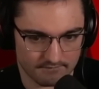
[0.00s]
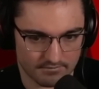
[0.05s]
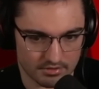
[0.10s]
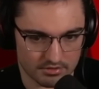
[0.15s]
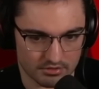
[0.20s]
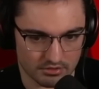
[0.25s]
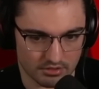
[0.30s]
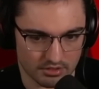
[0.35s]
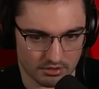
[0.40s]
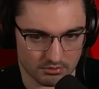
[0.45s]

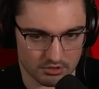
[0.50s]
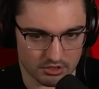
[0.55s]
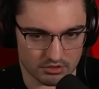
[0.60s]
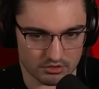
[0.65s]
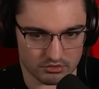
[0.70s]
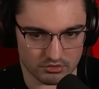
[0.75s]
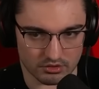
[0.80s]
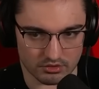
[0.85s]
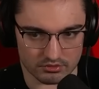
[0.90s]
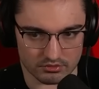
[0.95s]
It's okay, we get a
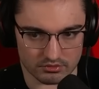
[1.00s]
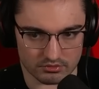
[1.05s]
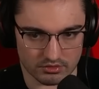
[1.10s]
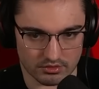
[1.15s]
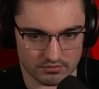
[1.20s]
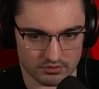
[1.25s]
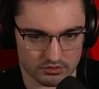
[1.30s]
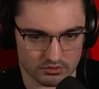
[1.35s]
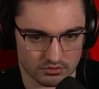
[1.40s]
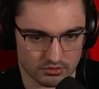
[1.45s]

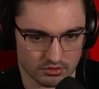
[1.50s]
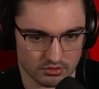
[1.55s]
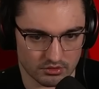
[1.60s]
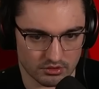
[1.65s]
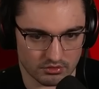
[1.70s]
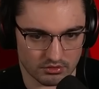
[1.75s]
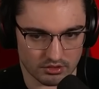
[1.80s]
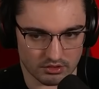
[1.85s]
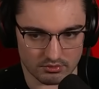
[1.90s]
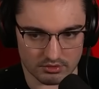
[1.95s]
drafting studio
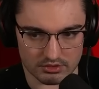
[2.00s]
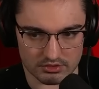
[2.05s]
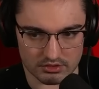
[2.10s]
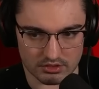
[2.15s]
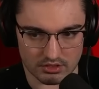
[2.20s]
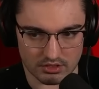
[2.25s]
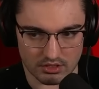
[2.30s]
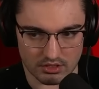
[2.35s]
here anyways.